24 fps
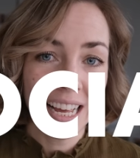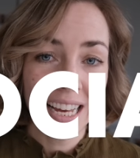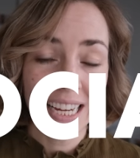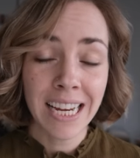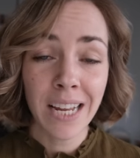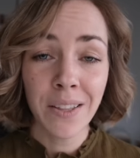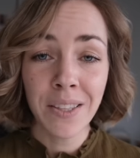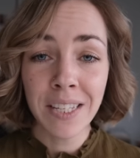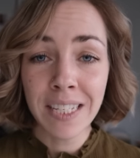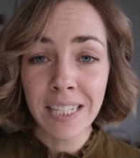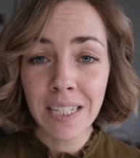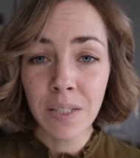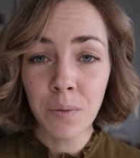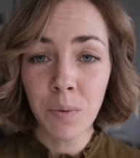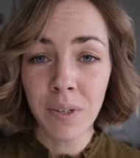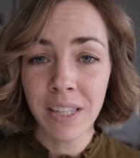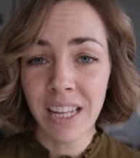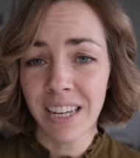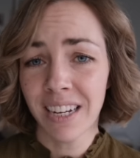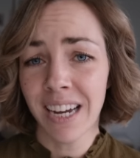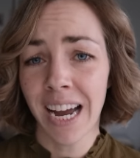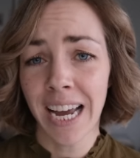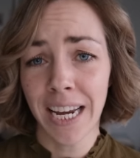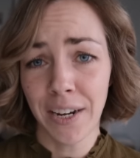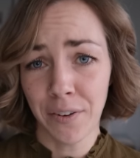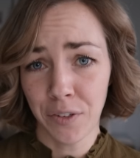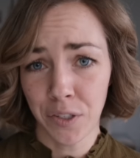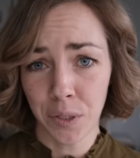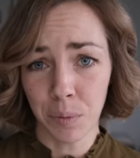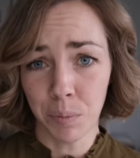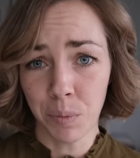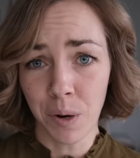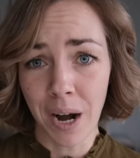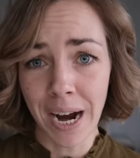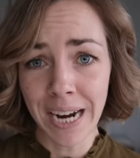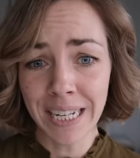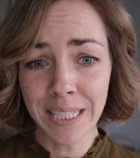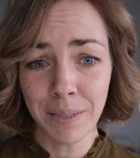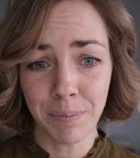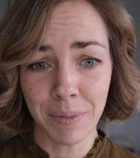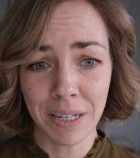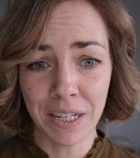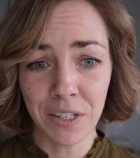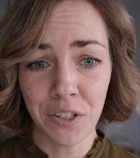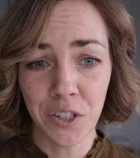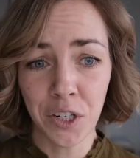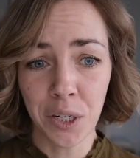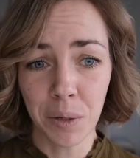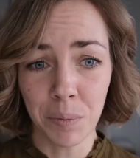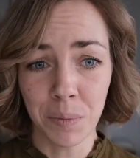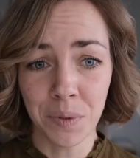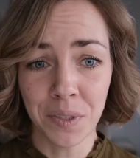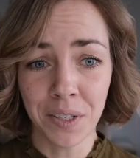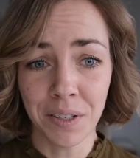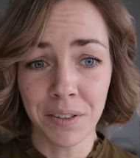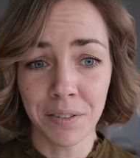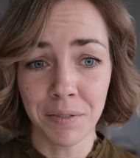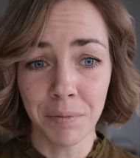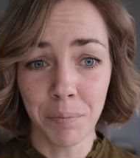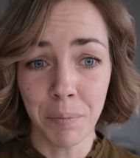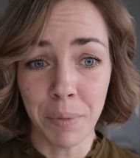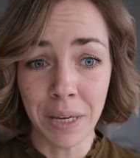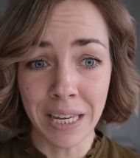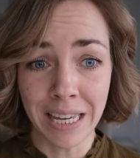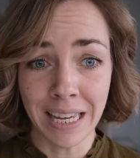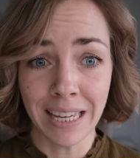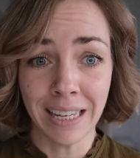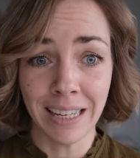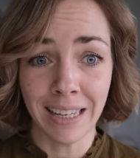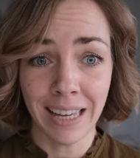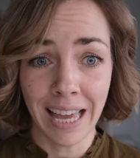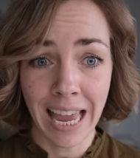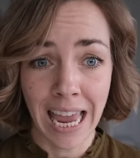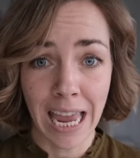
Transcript: Now, this is one that kind of surprised me in terms of being